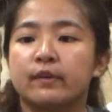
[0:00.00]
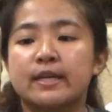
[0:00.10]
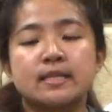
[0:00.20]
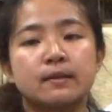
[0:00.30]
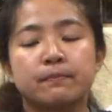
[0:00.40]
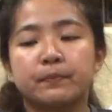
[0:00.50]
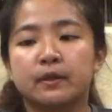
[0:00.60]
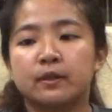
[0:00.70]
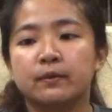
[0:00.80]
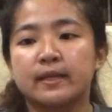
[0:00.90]
very
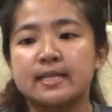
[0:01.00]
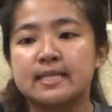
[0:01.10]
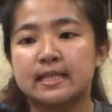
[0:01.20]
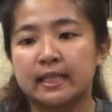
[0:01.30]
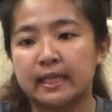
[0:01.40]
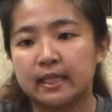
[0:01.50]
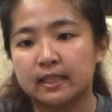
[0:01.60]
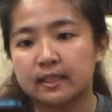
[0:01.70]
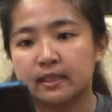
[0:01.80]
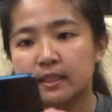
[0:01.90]
simple, very sleek,
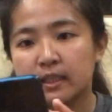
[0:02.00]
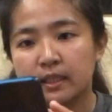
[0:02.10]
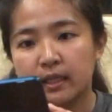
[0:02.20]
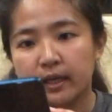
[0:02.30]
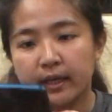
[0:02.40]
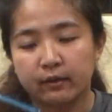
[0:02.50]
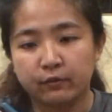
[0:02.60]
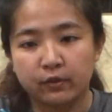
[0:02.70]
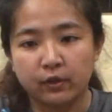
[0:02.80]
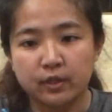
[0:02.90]
and
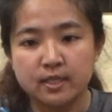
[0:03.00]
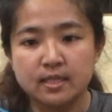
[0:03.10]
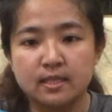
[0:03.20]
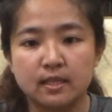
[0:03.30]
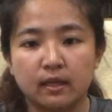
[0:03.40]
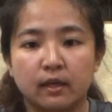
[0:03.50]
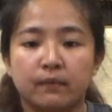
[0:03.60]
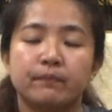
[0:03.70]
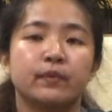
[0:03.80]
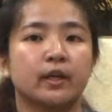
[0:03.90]
of course
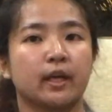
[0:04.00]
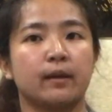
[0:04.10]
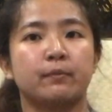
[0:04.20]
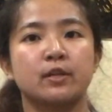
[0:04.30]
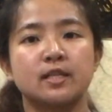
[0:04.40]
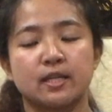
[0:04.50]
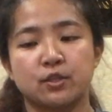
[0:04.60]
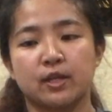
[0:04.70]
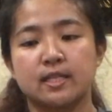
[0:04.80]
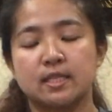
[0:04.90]
the cameras,
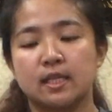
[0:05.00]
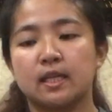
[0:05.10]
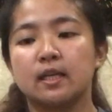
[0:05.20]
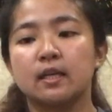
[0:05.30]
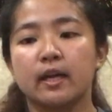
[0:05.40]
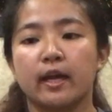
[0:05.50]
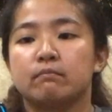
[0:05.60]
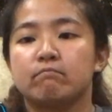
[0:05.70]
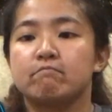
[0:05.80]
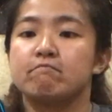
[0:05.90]
as you can see here,
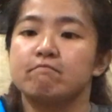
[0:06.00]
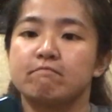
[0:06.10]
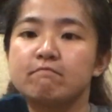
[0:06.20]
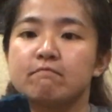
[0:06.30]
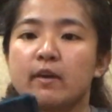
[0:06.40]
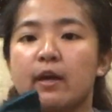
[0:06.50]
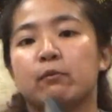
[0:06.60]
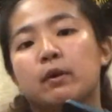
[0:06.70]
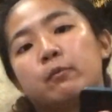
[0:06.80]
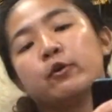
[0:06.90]

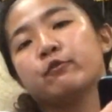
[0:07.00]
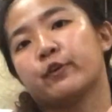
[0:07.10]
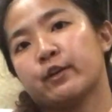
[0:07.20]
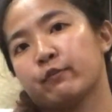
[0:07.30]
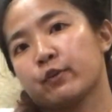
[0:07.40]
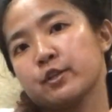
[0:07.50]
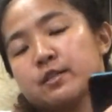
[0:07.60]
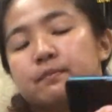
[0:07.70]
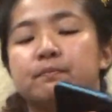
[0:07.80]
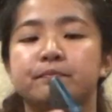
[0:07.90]
and one more in front, of course.